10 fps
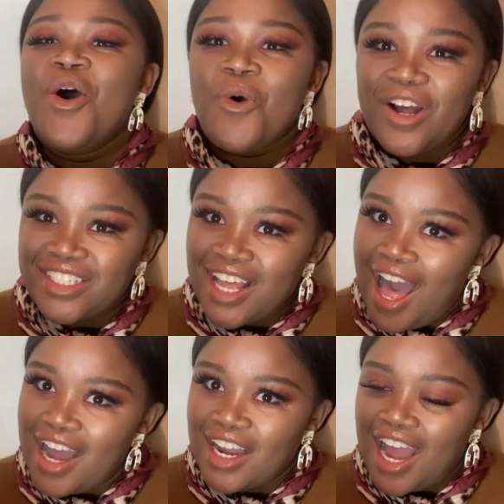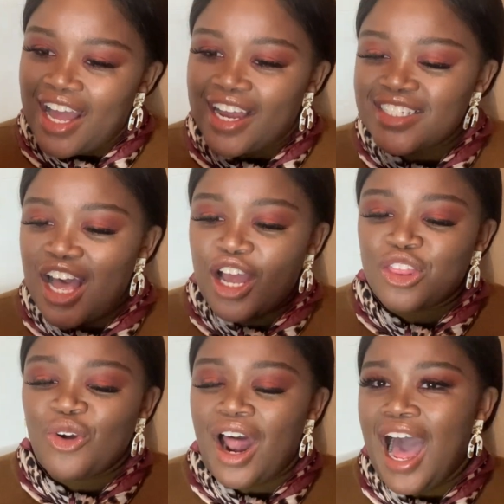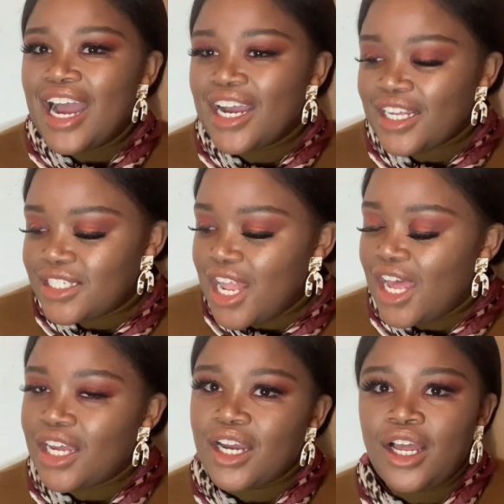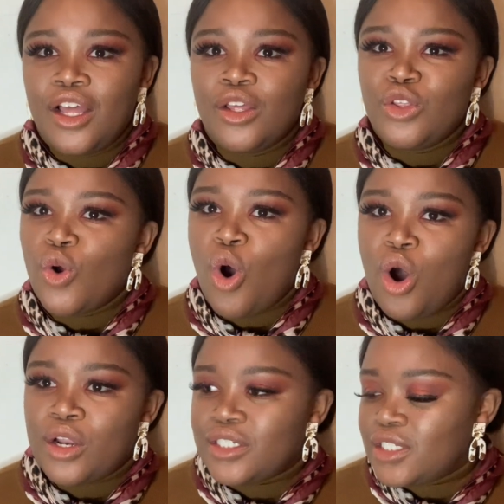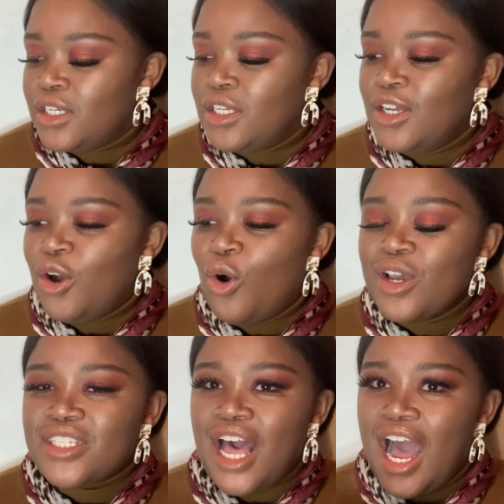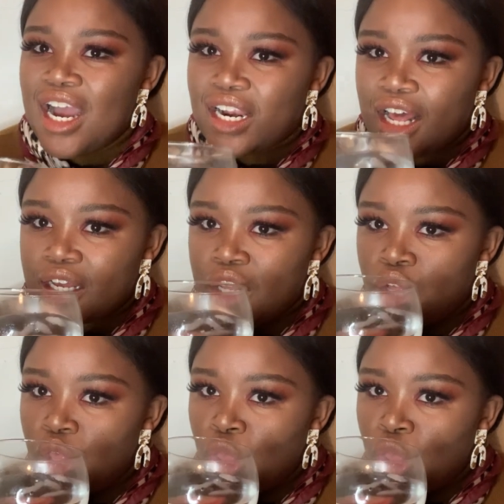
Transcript: What's a hunk guy? Because I thought hunk is like, you're hot. Or is a hunk like,